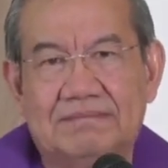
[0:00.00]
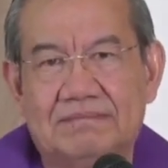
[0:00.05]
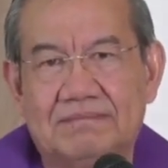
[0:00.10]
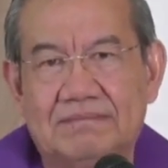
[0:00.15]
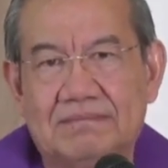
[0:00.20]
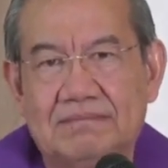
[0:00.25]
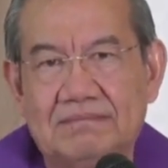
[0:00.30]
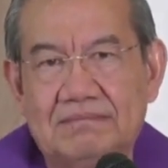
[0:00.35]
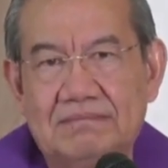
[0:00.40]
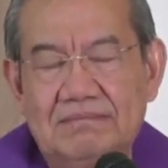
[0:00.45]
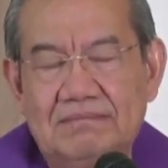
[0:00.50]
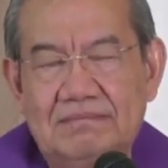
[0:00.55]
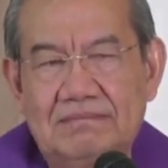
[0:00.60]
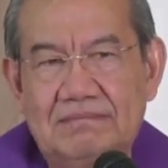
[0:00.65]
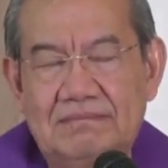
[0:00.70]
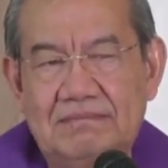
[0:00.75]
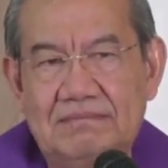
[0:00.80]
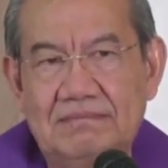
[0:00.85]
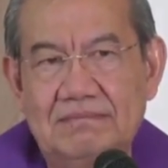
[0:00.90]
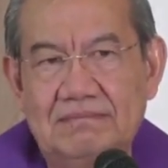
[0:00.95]

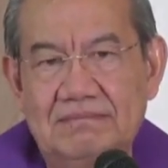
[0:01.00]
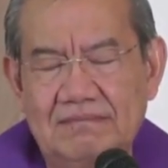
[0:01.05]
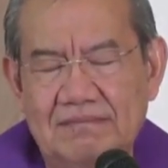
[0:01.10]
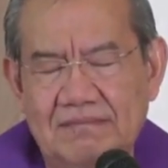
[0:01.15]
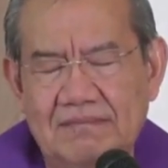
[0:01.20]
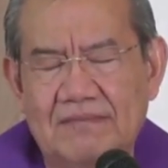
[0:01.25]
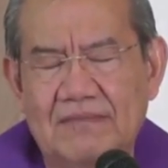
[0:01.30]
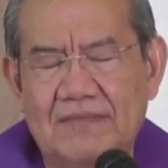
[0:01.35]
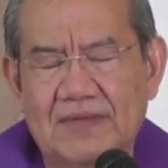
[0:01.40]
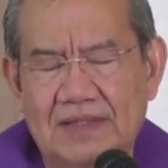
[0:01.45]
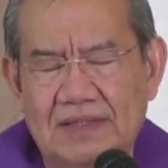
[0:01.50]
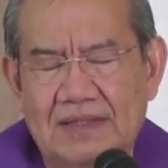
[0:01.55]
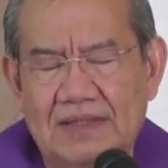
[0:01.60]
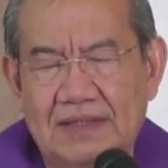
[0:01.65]
[no speech]